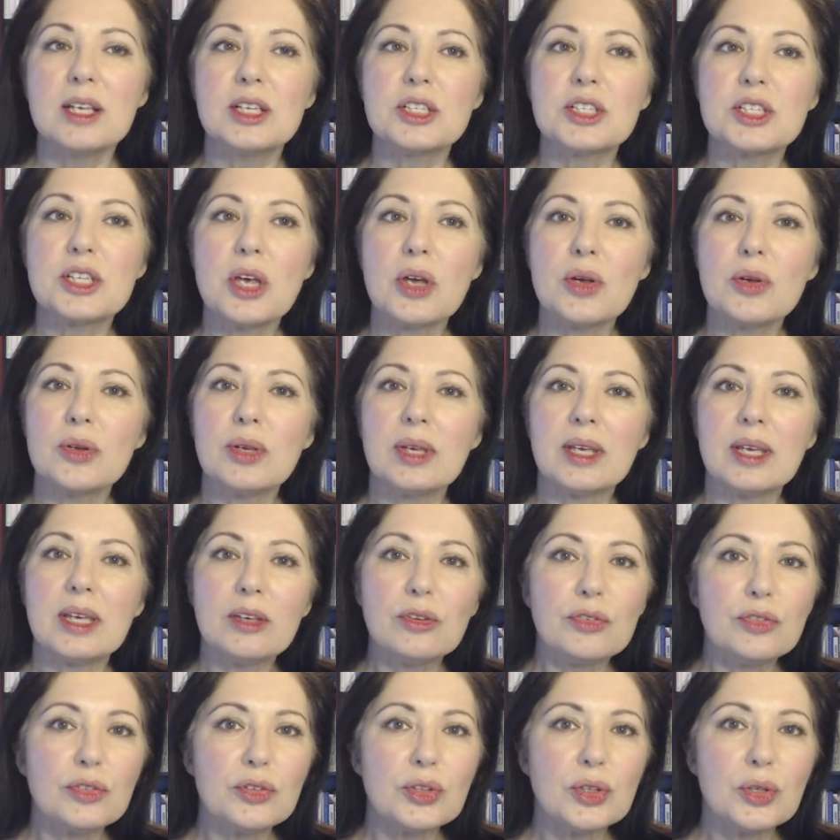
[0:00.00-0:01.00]
So
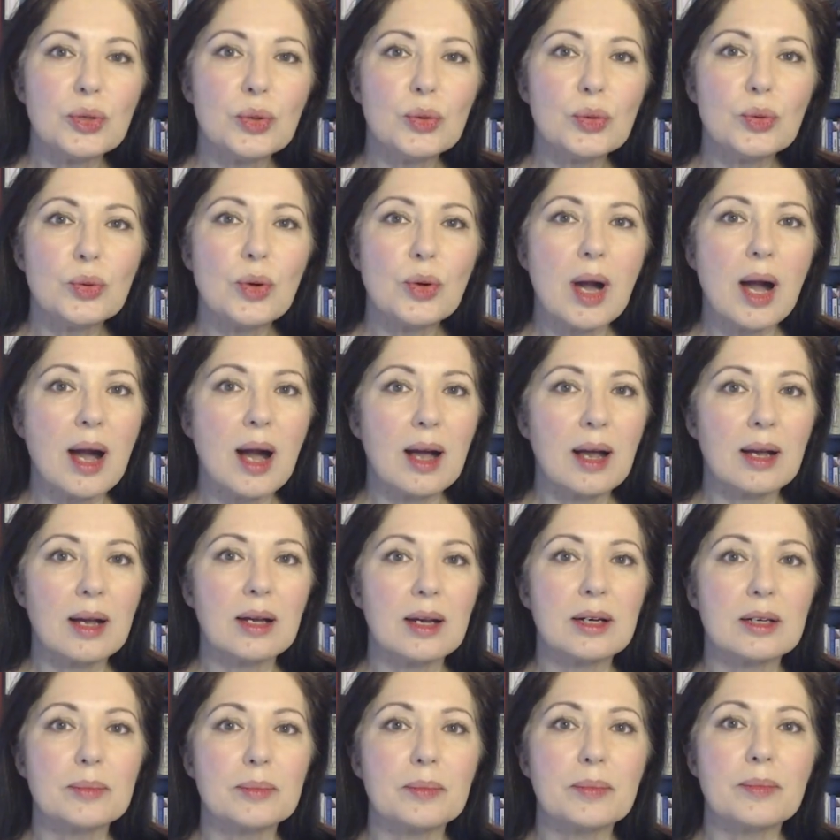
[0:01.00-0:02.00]
if you
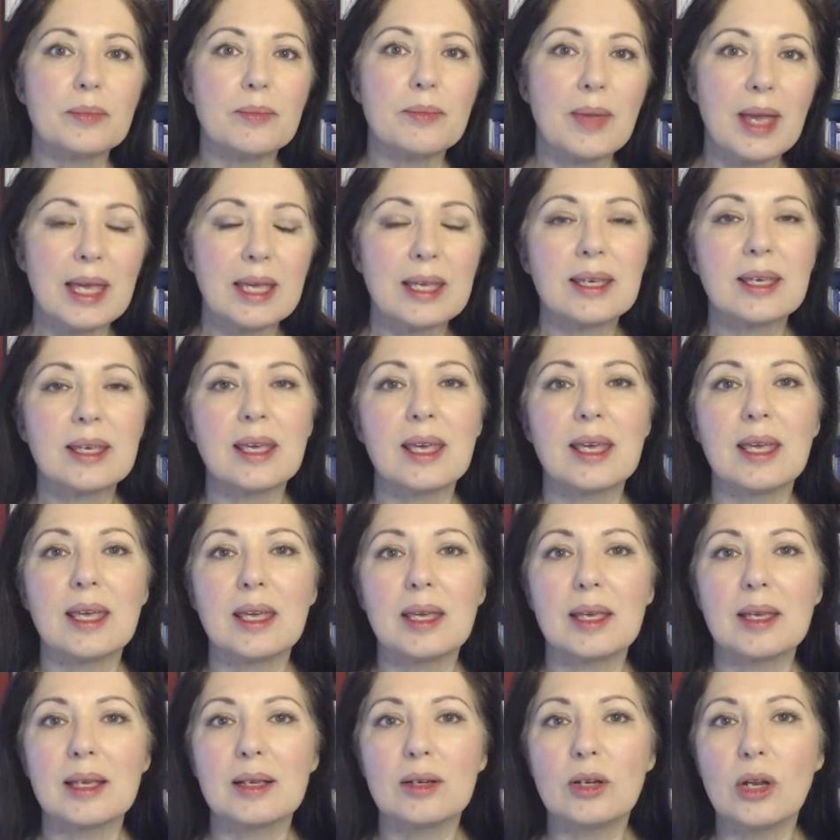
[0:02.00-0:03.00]
are
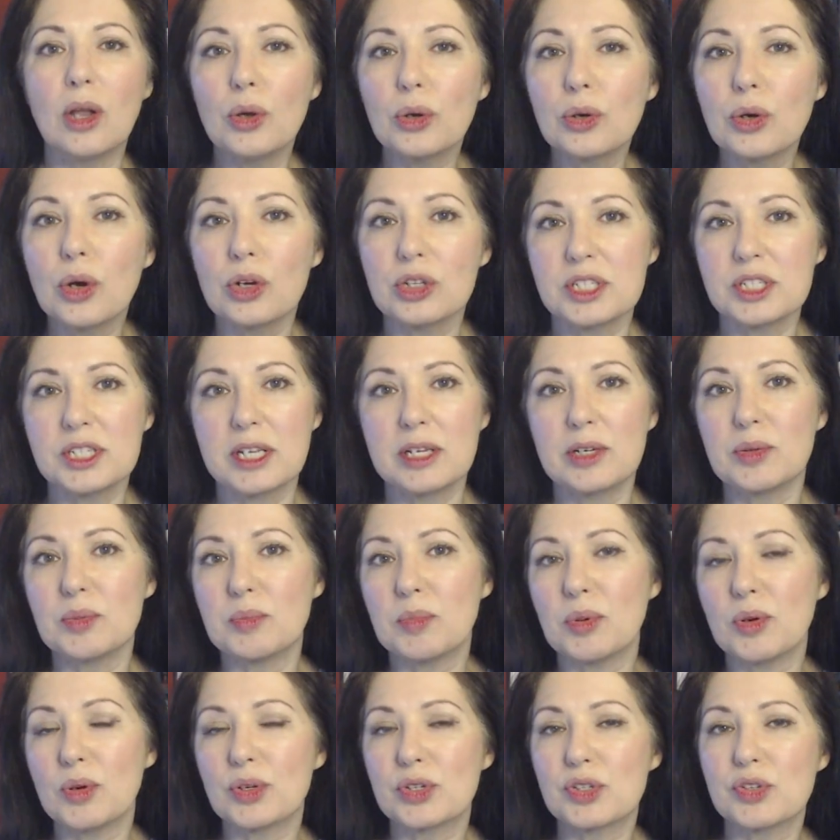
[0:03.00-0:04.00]
making low
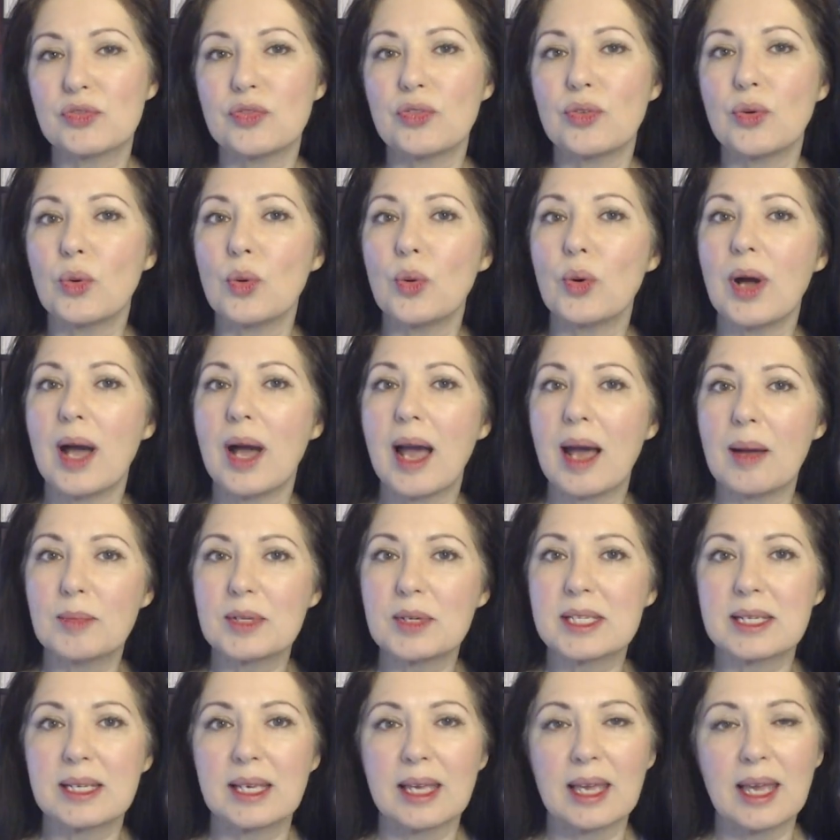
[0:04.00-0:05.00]
content books for
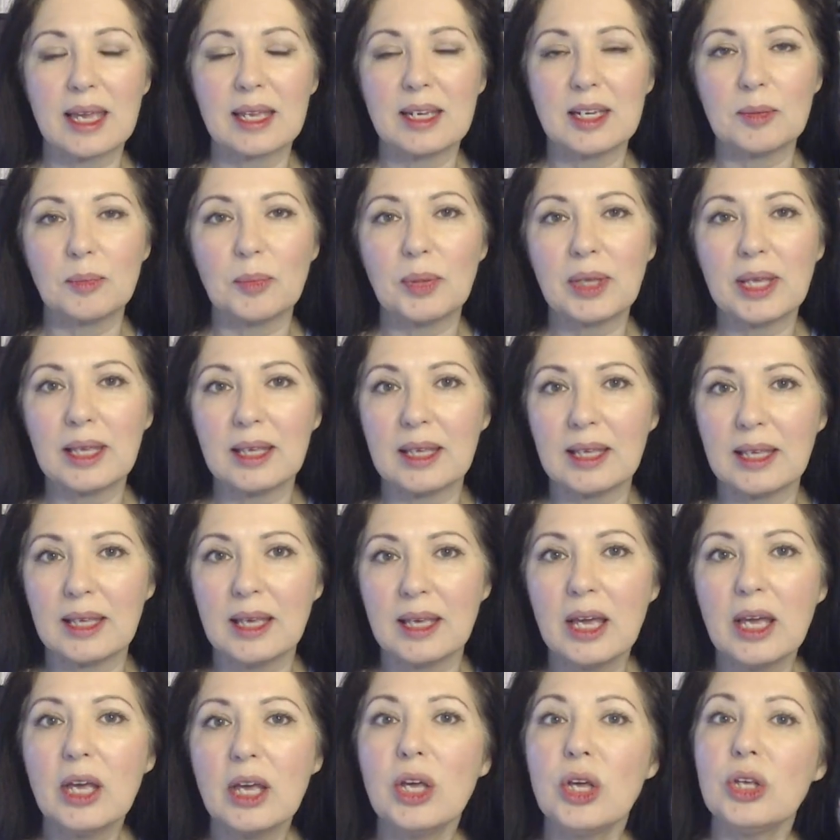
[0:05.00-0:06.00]
Amazon
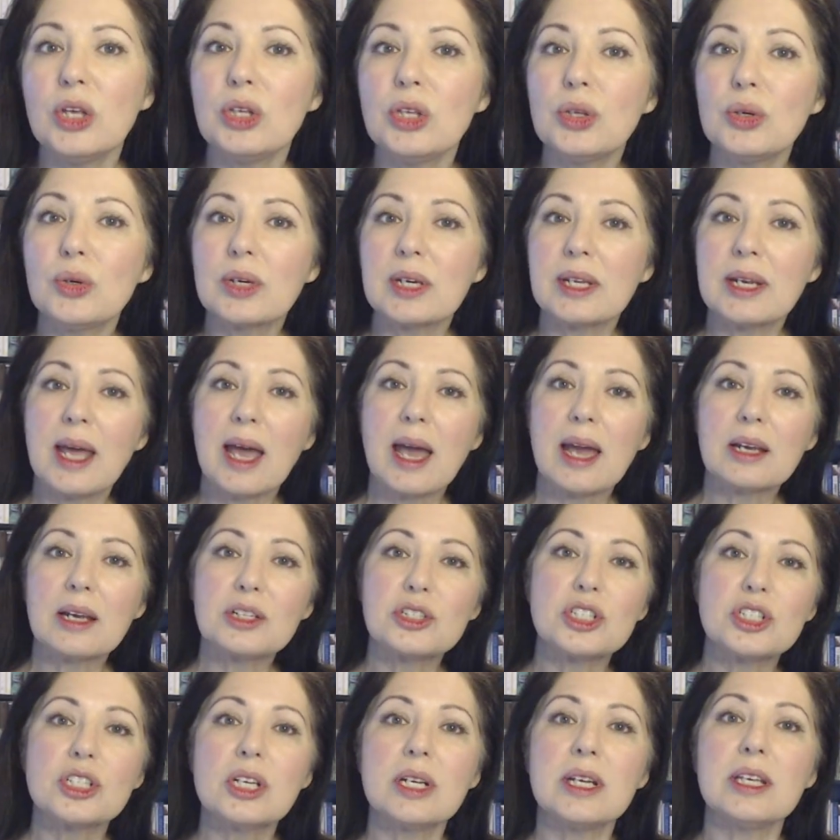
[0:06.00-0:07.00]
KDP, you can
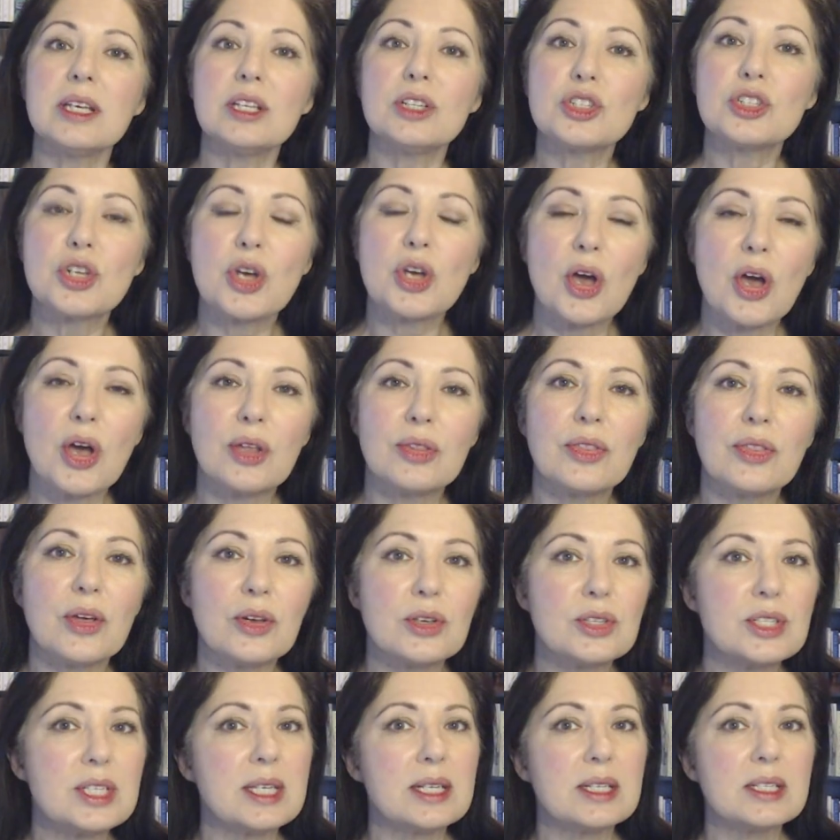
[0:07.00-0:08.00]
actually turn
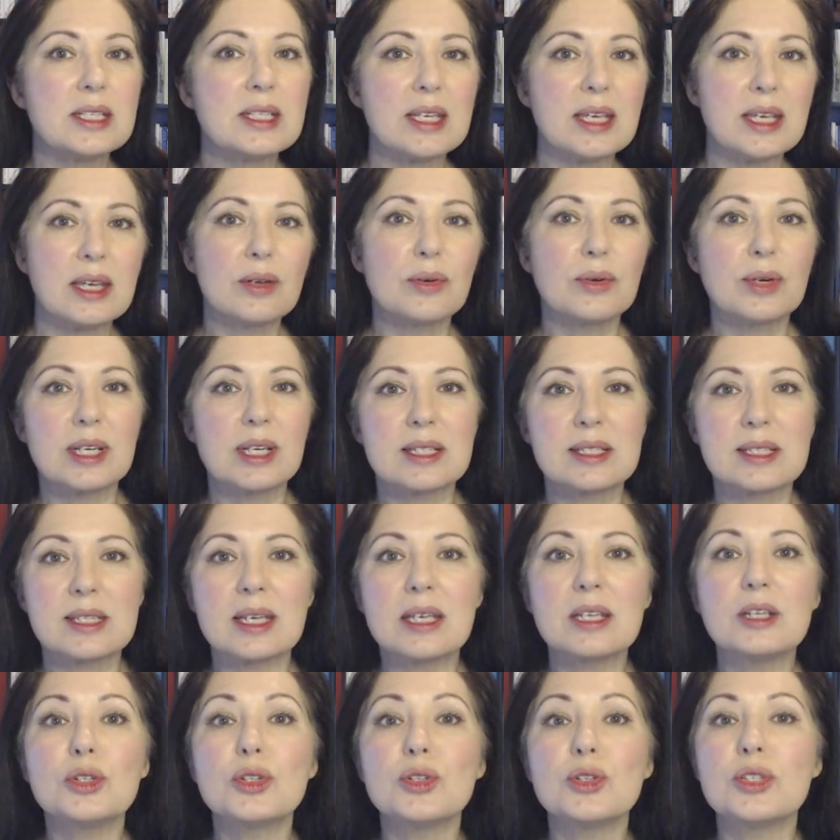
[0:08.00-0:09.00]
those interiors
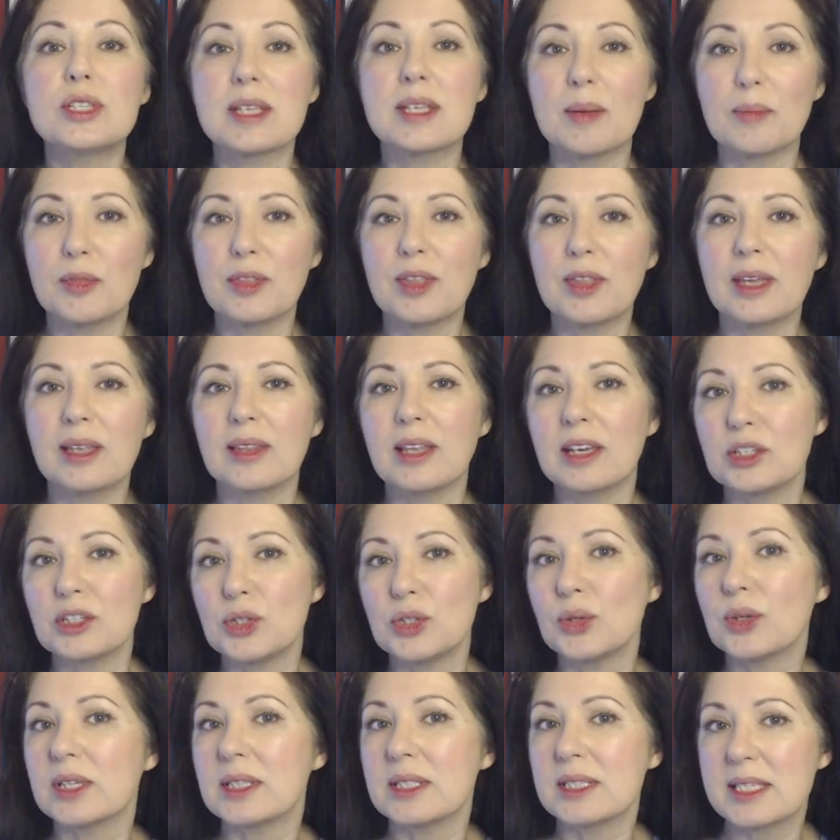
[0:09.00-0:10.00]
into something
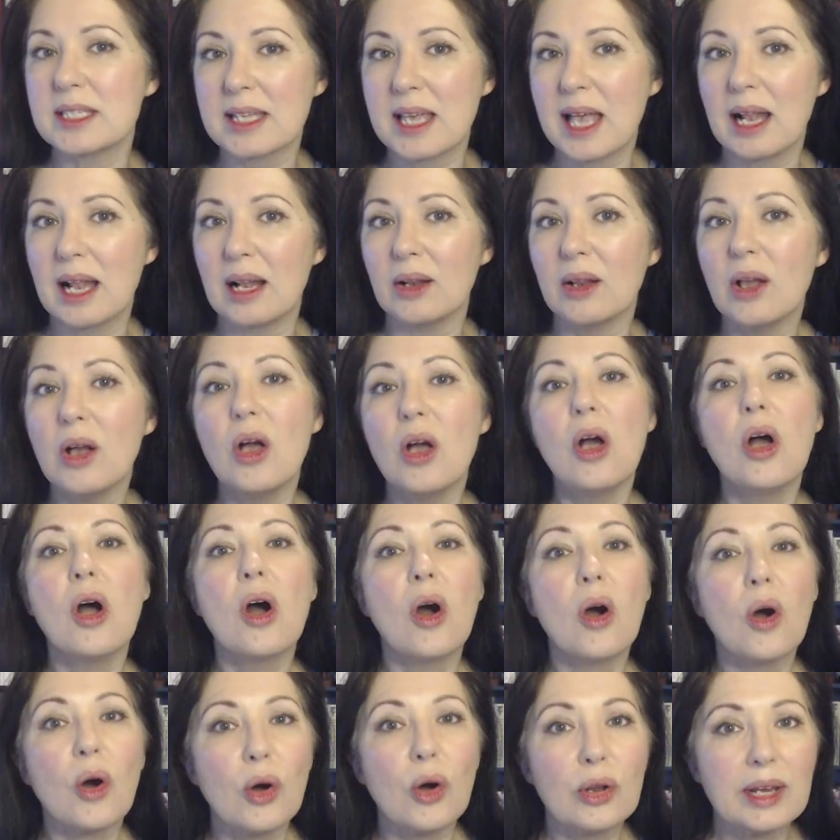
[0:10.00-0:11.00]
that you can sell
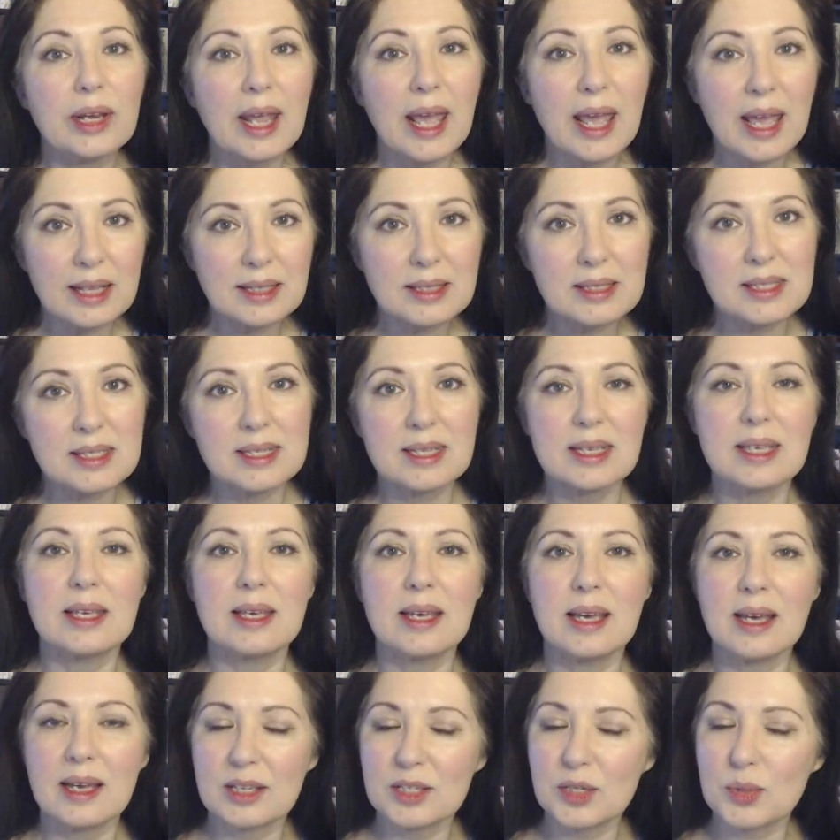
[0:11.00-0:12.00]
on
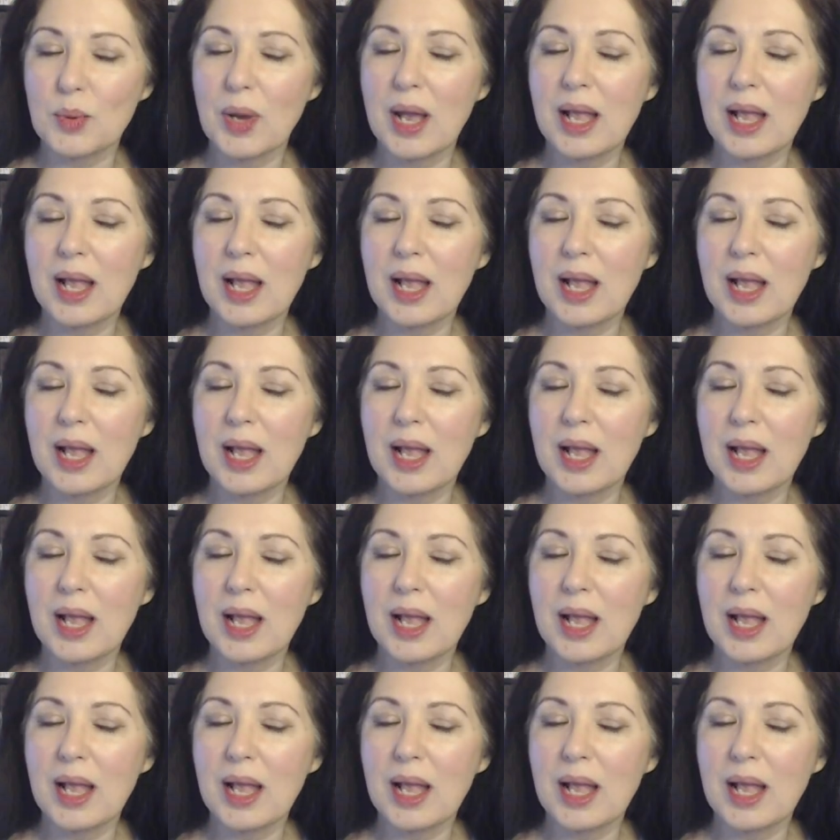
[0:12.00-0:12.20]
Etsy as